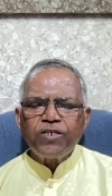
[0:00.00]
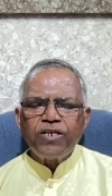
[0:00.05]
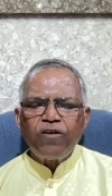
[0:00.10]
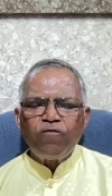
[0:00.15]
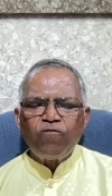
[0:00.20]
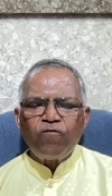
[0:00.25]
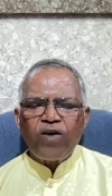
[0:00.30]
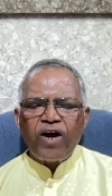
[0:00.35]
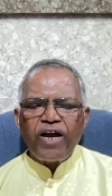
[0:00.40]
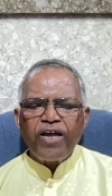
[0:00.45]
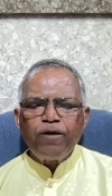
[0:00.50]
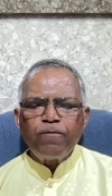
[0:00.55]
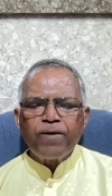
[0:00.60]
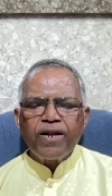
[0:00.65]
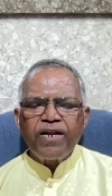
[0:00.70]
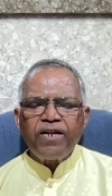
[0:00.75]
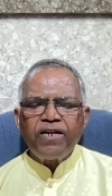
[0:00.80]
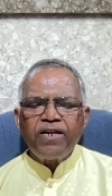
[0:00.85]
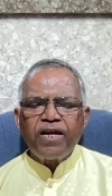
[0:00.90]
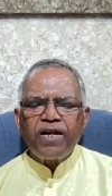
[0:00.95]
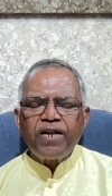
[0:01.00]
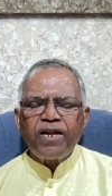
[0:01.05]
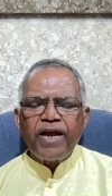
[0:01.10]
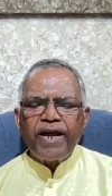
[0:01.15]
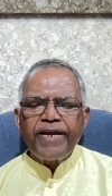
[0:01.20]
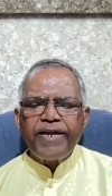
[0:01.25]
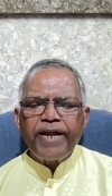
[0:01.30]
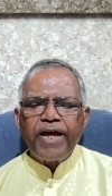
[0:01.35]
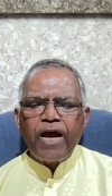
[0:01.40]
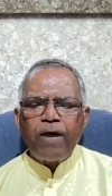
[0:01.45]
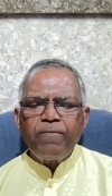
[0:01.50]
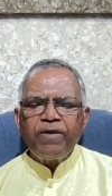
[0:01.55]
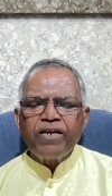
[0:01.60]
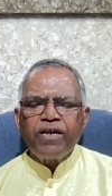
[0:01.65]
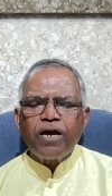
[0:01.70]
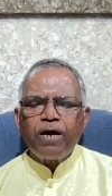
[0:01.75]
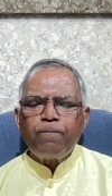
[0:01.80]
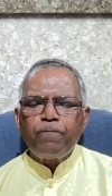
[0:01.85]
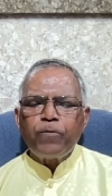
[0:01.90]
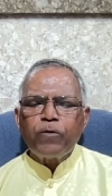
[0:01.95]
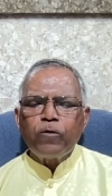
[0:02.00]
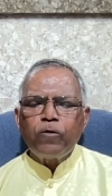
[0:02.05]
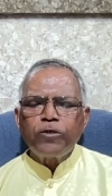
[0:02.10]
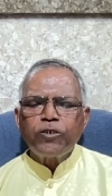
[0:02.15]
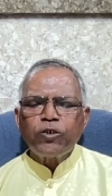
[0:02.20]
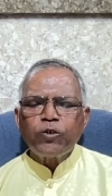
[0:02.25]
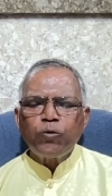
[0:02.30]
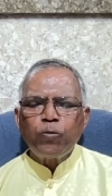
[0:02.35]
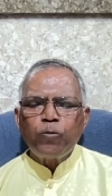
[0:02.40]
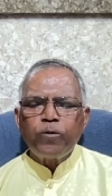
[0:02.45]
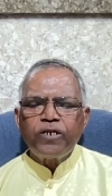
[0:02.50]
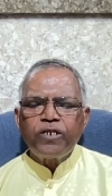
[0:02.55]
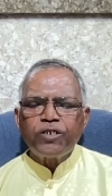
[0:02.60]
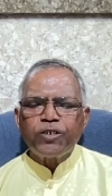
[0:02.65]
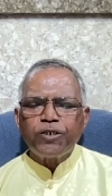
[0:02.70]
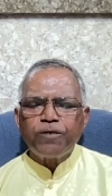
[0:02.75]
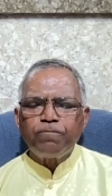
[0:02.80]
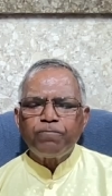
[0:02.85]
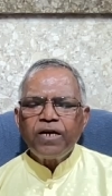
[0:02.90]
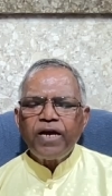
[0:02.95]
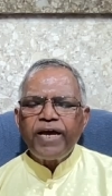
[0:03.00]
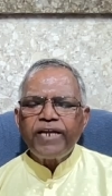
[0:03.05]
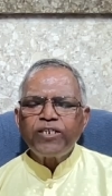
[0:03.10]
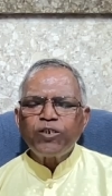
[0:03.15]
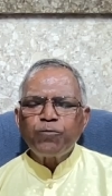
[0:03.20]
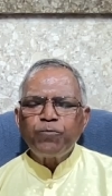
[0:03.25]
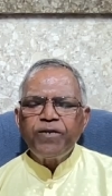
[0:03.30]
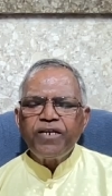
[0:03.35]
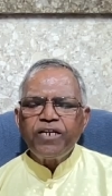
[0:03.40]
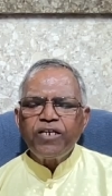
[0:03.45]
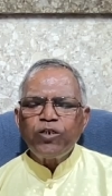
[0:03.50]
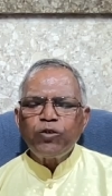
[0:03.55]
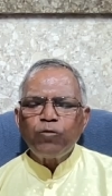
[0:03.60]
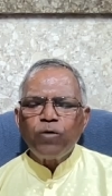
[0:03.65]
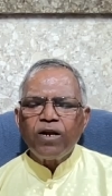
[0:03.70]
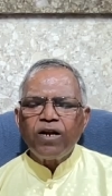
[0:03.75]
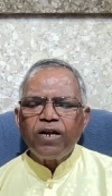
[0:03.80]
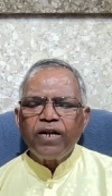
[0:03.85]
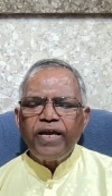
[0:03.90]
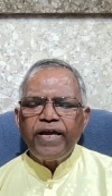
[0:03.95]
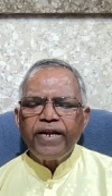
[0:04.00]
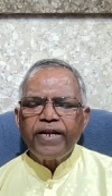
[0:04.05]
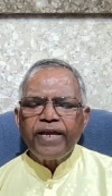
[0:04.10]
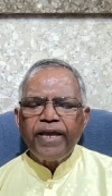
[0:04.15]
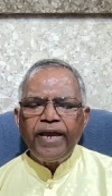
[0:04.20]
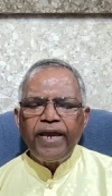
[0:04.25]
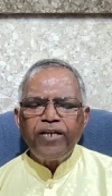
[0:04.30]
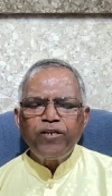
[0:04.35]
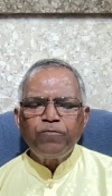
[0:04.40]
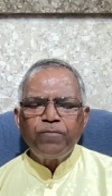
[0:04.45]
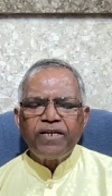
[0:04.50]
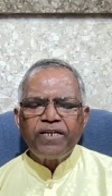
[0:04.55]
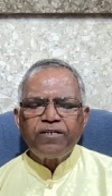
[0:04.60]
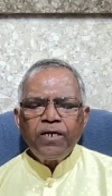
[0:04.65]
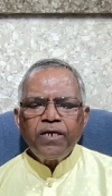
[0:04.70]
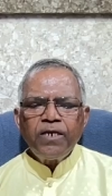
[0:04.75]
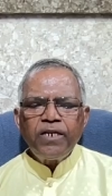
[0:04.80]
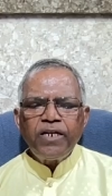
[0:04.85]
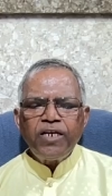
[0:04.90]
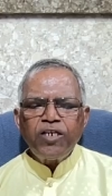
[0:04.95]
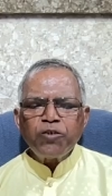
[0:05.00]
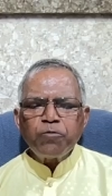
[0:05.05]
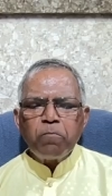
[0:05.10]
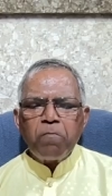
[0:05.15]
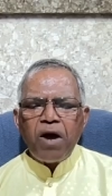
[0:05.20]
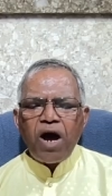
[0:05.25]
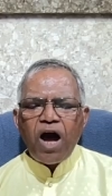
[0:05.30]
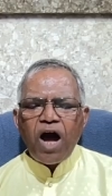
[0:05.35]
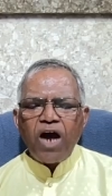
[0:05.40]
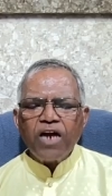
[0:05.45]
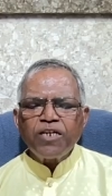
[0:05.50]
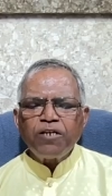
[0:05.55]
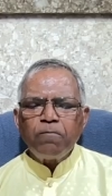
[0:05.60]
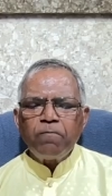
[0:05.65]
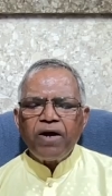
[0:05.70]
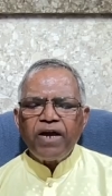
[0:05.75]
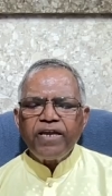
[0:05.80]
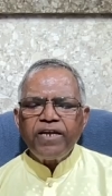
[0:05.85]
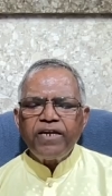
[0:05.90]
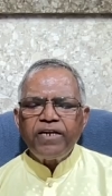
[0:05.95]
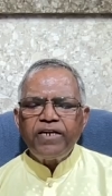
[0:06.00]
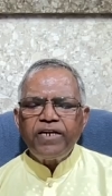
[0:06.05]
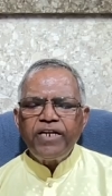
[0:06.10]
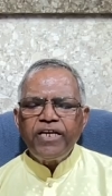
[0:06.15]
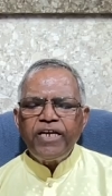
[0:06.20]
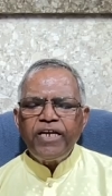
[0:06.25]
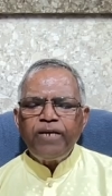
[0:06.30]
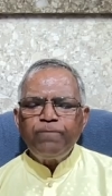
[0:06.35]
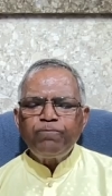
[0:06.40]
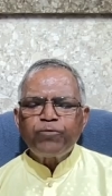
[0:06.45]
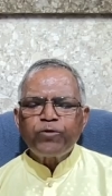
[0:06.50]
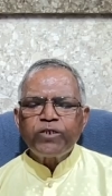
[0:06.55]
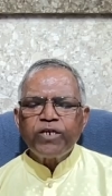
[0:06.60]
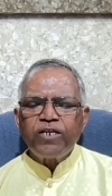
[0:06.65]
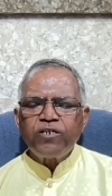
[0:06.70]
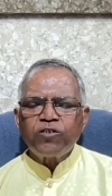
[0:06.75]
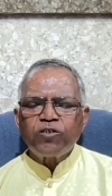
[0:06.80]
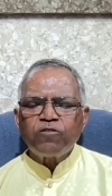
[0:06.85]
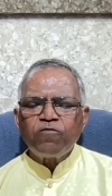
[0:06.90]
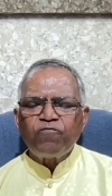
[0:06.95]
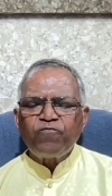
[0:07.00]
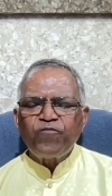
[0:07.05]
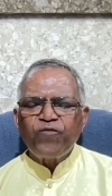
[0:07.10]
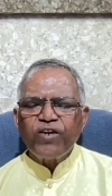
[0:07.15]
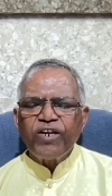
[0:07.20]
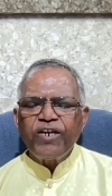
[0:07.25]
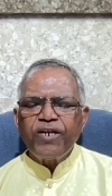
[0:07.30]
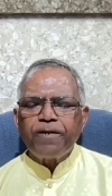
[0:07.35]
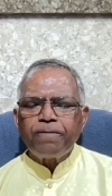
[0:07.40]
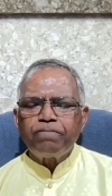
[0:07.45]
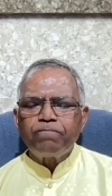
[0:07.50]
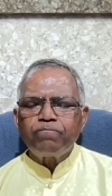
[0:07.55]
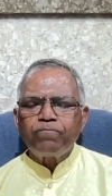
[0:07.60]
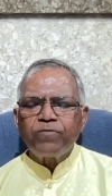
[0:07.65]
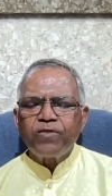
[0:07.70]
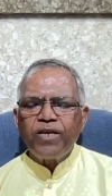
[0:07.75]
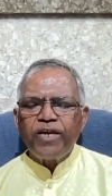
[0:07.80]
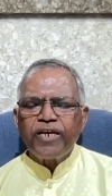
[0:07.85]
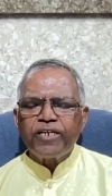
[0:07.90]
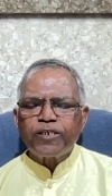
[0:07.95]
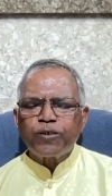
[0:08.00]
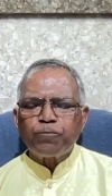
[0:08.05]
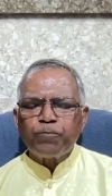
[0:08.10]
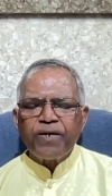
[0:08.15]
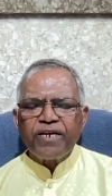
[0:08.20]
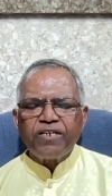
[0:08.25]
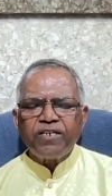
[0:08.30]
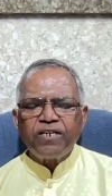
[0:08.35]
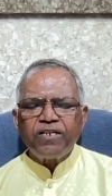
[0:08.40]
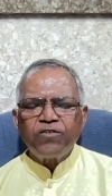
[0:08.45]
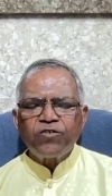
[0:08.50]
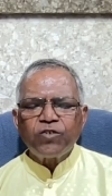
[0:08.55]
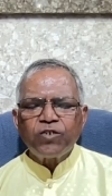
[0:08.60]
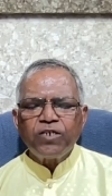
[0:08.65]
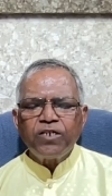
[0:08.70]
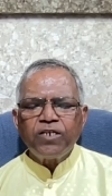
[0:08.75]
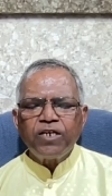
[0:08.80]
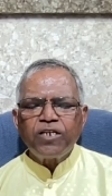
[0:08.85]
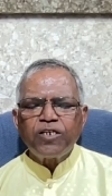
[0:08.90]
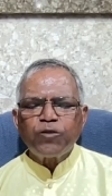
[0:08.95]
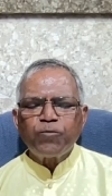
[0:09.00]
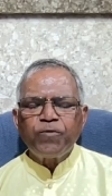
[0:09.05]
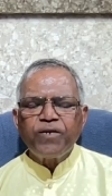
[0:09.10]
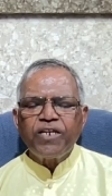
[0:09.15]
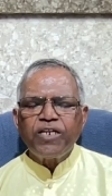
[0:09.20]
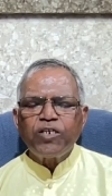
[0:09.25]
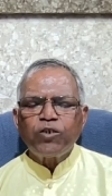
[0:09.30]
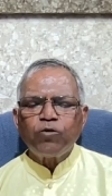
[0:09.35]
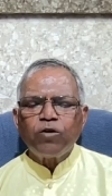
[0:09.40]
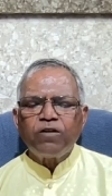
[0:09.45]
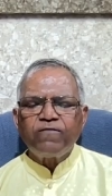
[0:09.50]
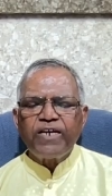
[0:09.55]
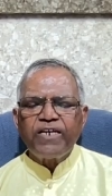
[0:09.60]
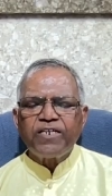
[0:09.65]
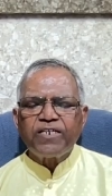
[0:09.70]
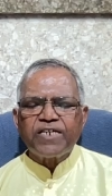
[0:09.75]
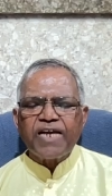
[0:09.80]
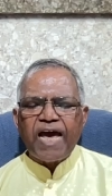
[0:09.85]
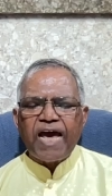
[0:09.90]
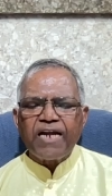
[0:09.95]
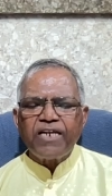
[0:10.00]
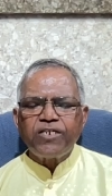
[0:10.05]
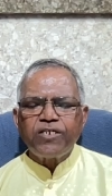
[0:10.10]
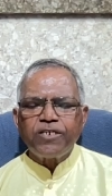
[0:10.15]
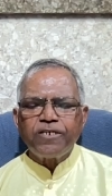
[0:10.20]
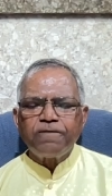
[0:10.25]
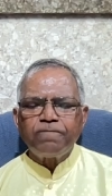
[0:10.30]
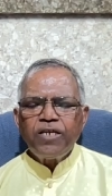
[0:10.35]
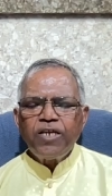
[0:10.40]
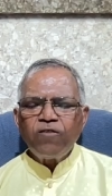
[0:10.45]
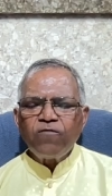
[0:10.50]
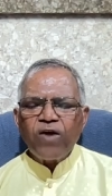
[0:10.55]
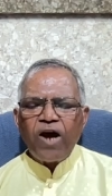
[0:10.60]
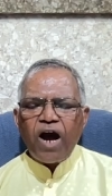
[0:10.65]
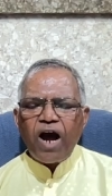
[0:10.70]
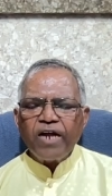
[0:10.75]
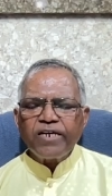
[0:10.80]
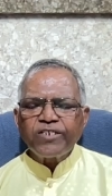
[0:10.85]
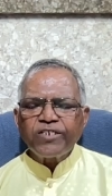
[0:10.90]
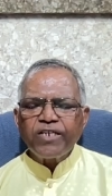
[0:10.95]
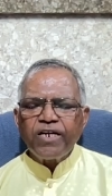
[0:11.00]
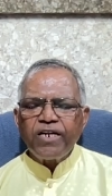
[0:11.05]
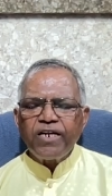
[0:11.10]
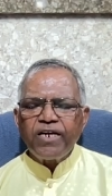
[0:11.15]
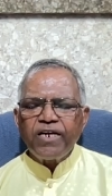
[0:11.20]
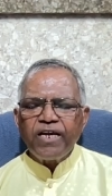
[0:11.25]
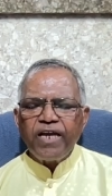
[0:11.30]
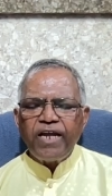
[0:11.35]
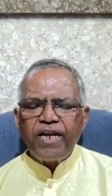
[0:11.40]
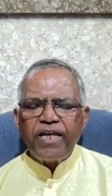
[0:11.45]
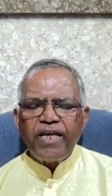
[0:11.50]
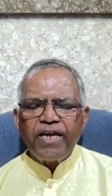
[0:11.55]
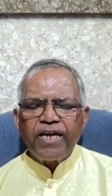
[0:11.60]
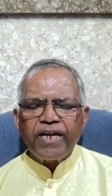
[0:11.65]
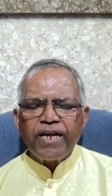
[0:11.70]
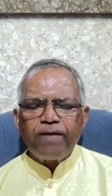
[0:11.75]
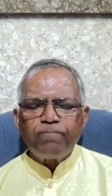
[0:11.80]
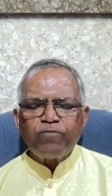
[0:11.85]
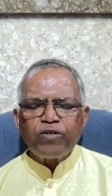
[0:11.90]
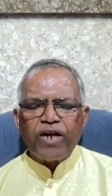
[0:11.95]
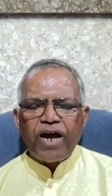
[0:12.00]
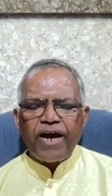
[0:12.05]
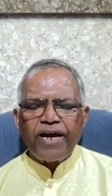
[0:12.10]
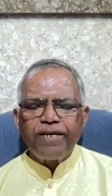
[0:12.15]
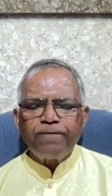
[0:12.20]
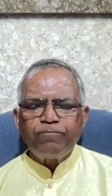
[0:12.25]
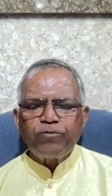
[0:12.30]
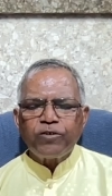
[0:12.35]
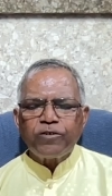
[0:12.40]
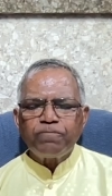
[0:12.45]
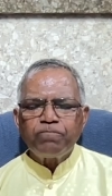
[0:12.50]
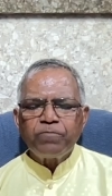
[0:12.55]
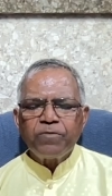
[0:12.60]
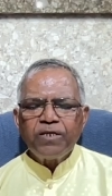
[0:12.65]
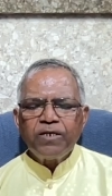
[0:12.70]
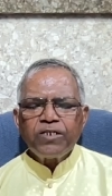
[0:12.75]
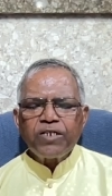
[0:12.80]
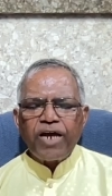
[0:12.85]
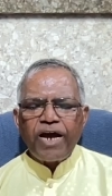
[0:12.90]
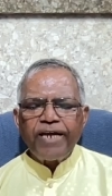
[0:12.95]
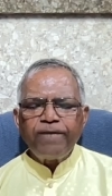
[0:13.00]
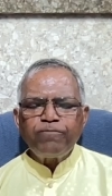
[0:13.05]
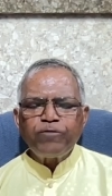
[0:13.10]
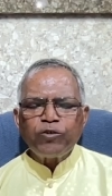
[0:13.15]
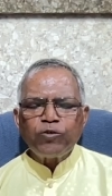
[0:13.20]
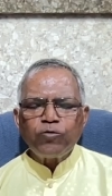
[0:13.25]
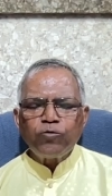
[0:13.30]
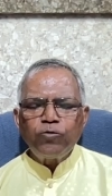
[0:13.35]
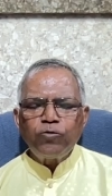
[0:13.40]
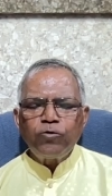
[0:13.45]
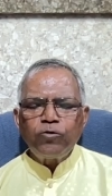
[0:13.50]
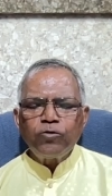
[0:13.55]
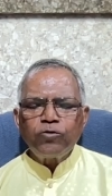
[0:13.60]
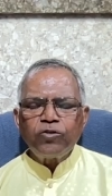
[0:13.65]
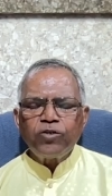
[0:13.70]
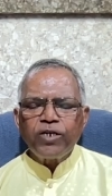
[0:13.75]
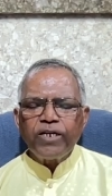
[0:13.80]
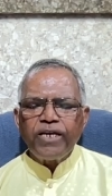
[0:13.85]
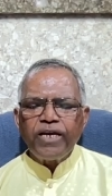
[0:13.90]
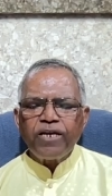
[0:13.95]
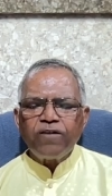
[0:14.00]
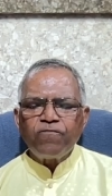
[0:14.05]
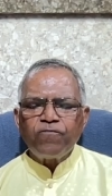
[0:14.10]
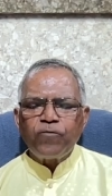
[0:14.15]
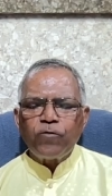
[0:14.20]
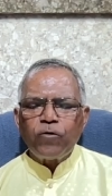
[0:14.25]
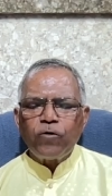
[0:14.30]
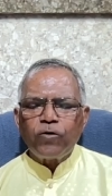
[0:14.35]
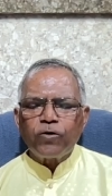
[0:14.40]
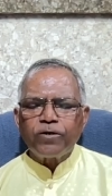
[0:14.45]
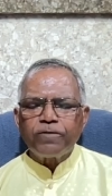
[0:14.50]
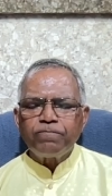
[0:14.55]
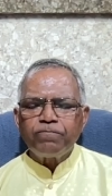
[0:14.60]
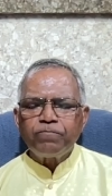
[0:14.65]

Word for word: a vibrant and dynamic approach to worship and spiritual engagement. It is marked by a deep sense of freedom, expectancy, and spiritual vitality. If heart centered Enneagram types, types 2, 3, and 4,